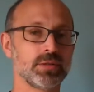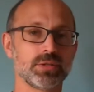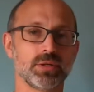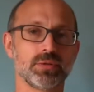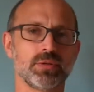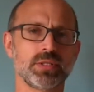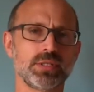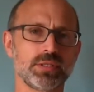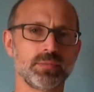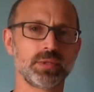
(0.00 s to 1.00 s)
So
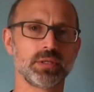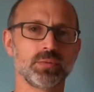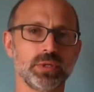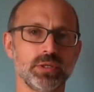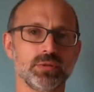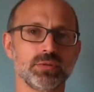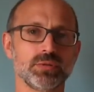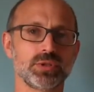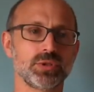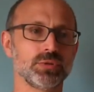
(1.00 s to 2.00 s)
this is something that we
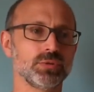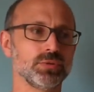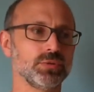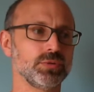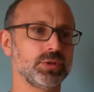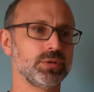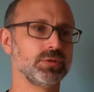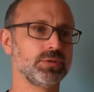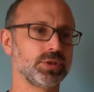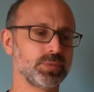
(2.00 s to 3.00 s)
use to
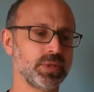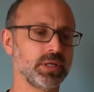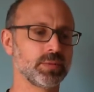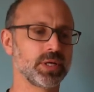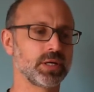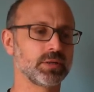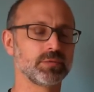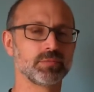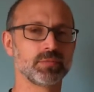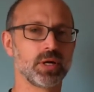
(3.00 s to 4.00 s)
speak about
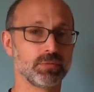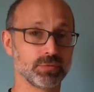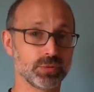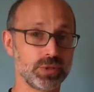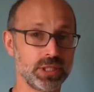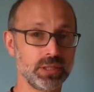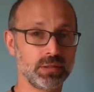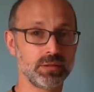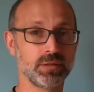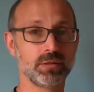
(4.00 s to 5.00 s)
a
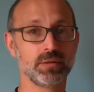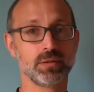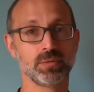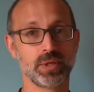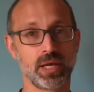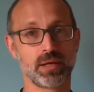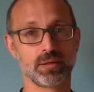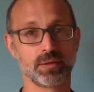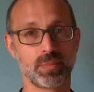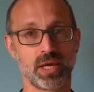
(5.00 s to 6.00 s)
routine that we had
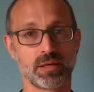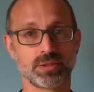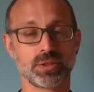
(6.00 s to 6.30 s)
in the past.